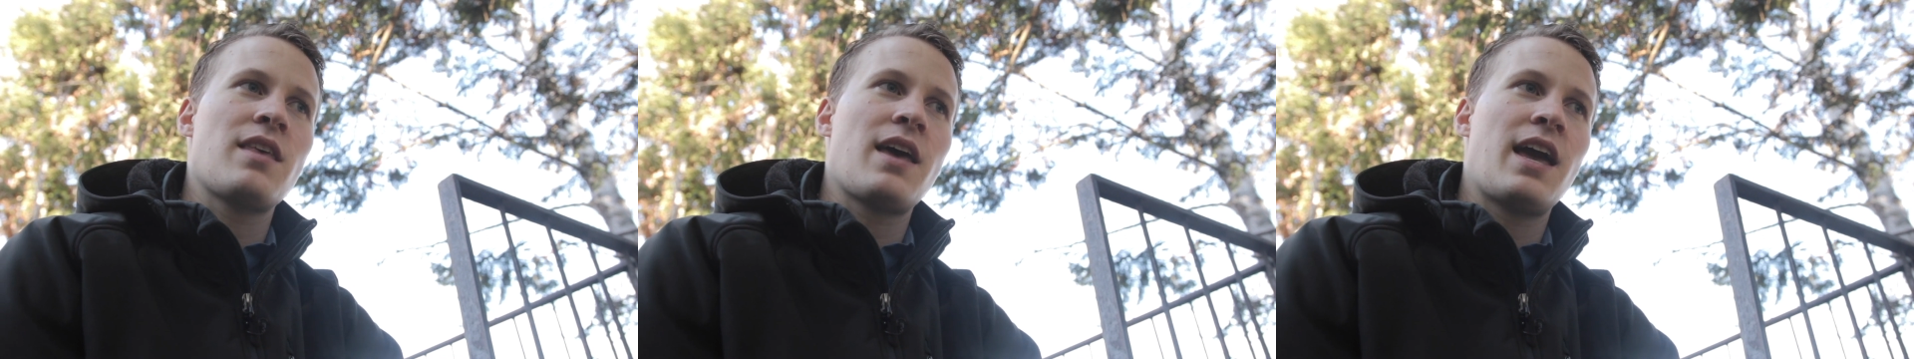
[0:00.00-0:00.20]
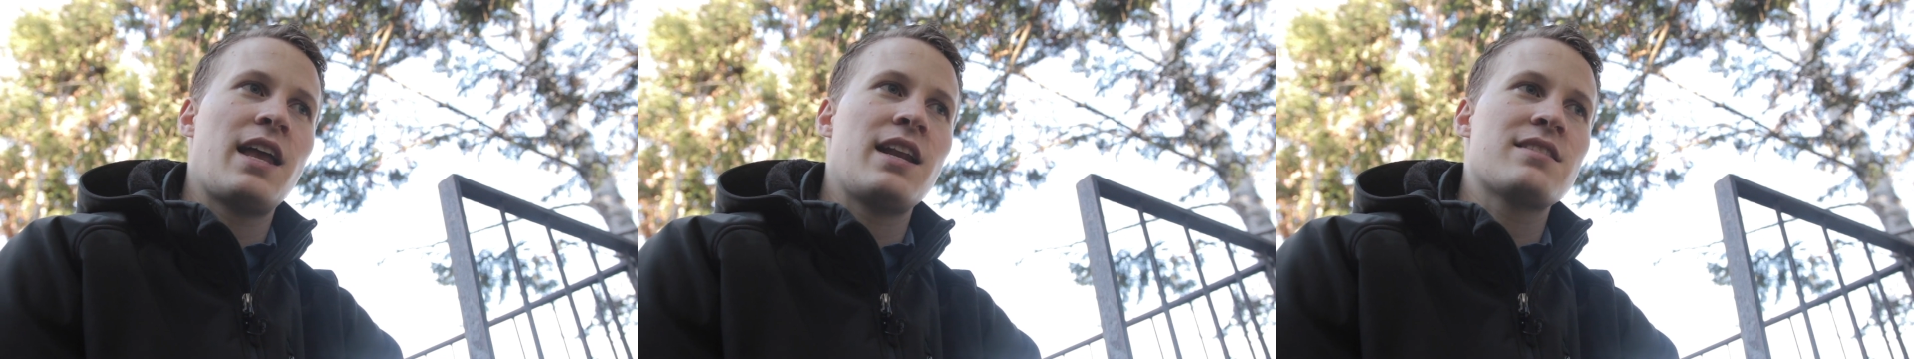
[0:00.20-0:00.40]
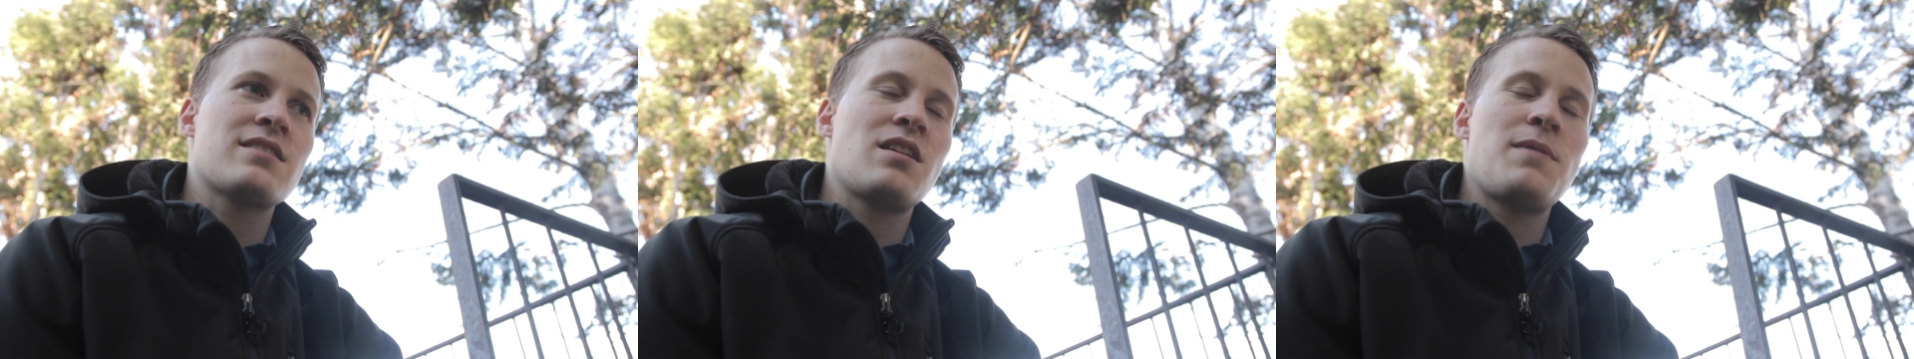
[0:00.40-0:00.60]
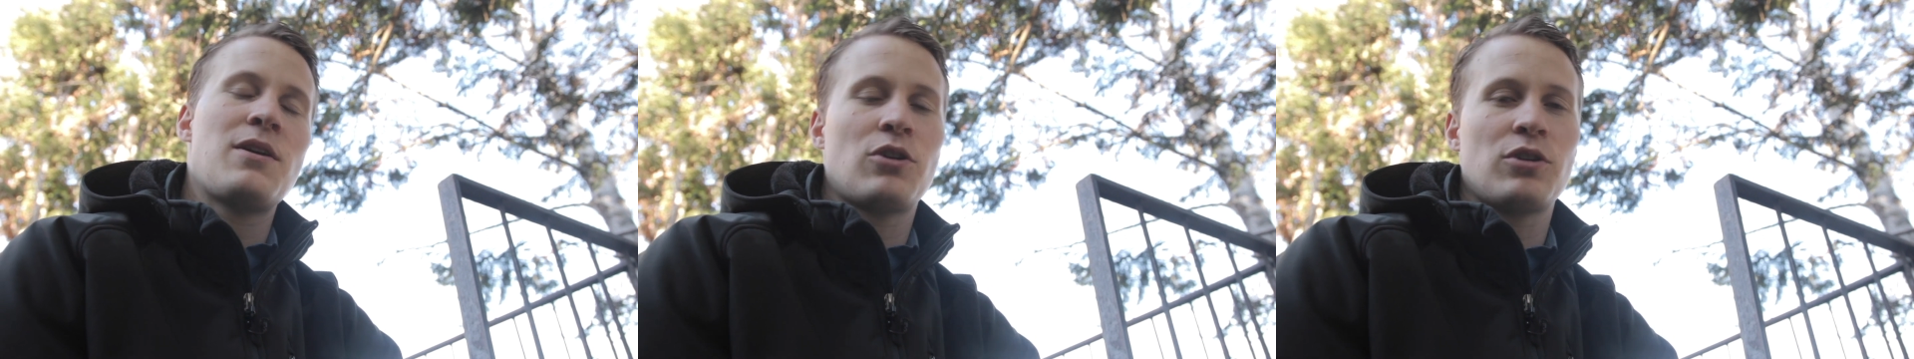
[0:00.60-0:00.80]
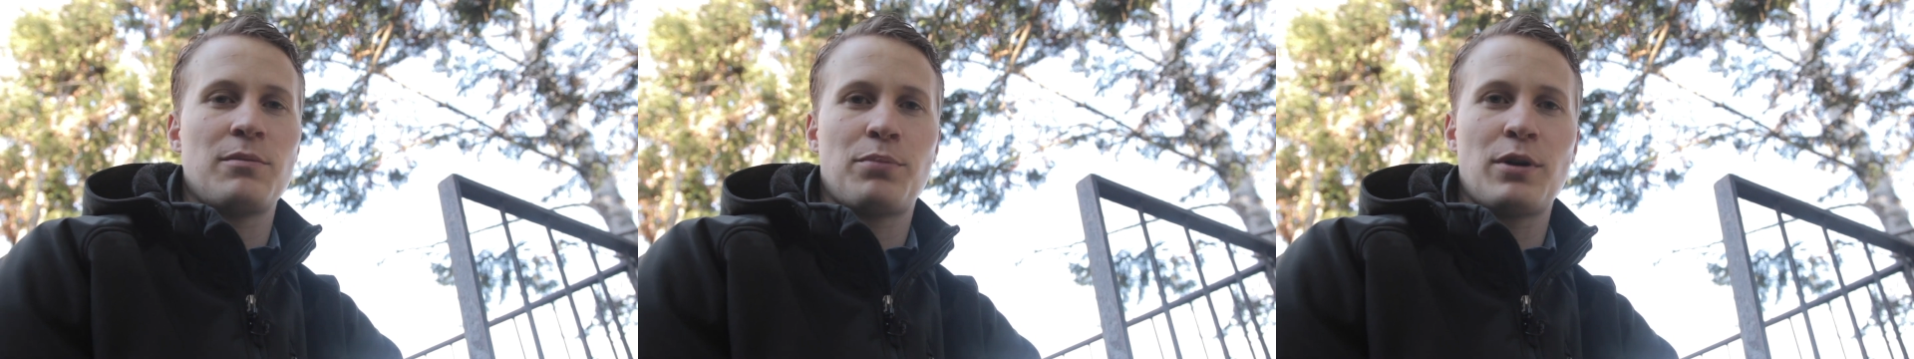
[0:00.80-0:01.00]
then it's going to be
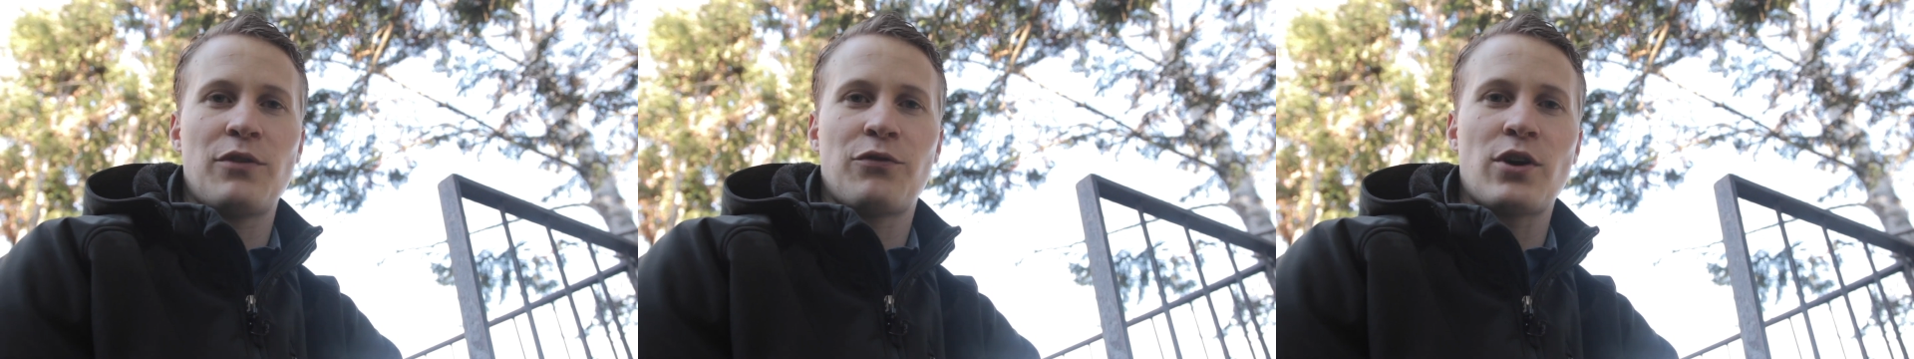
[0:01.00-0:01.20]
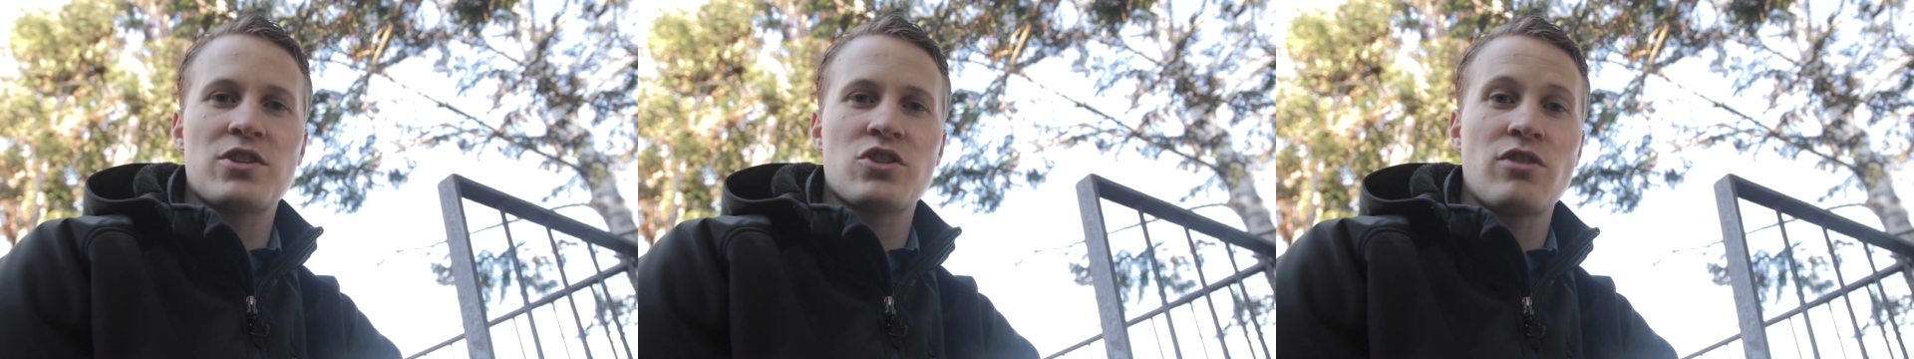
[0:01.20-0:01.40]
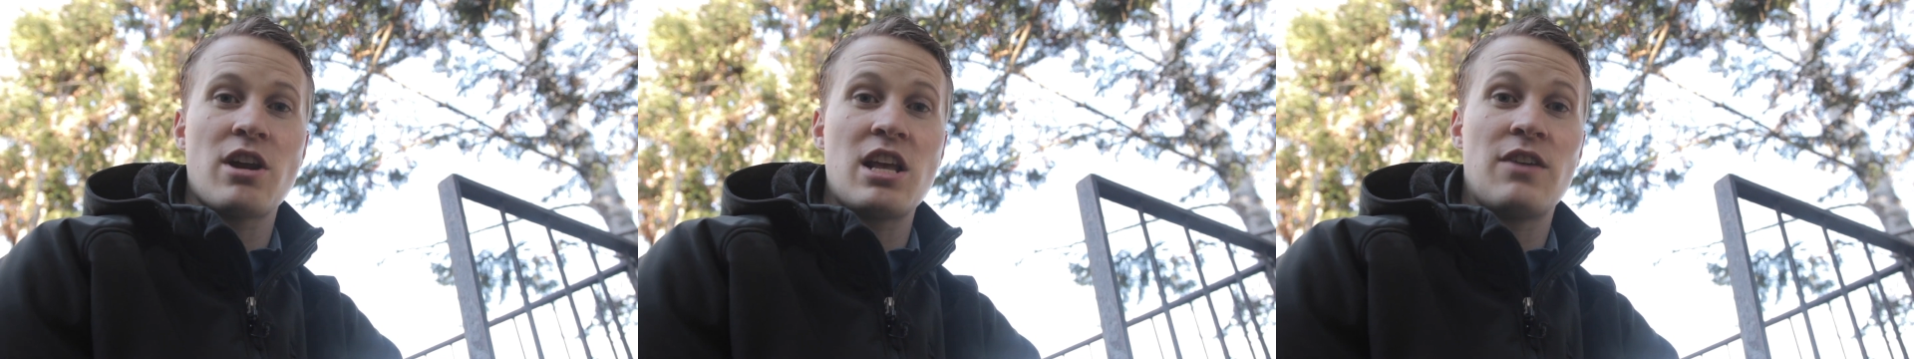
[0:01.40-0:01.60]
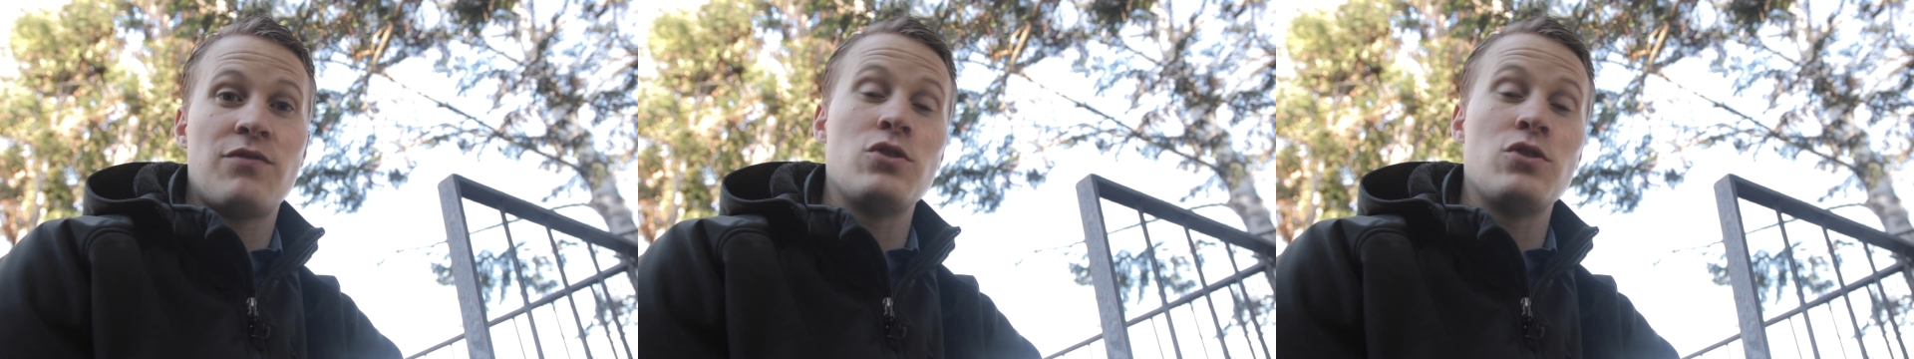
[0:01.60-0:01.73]
pretty frustrating